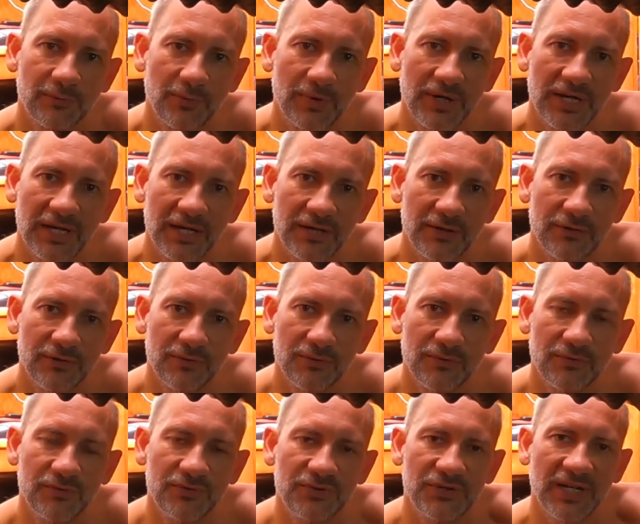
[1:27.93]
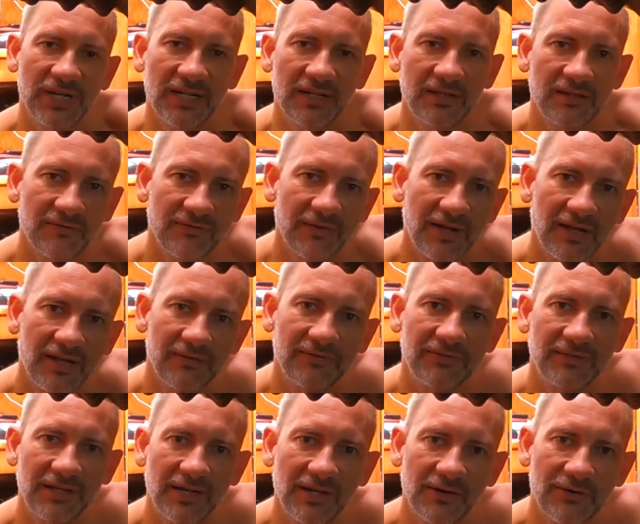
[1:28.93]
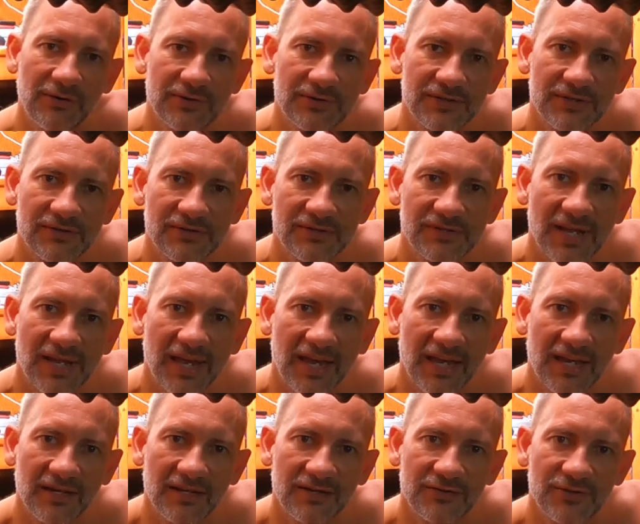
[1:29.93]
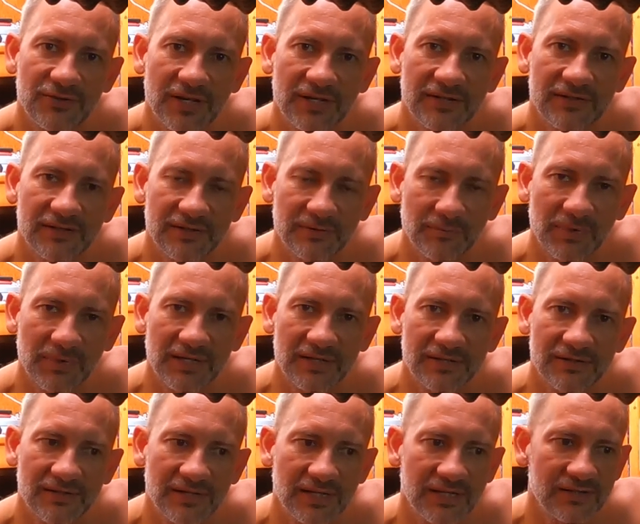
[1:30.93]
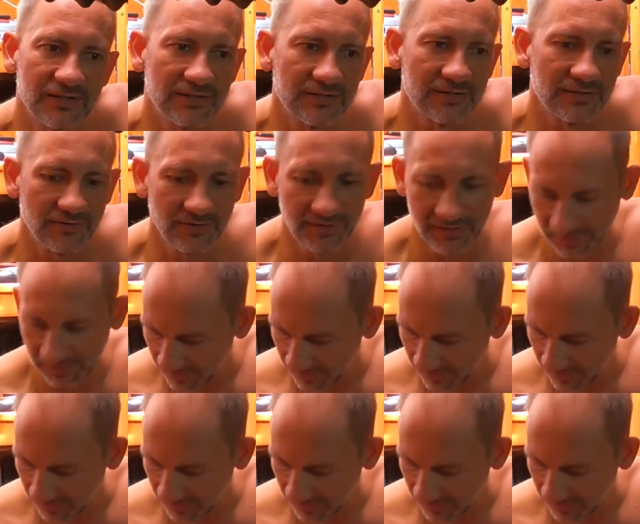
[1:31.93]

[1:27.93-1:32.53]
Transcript: where you check the valve clearances and adjust them as necessary.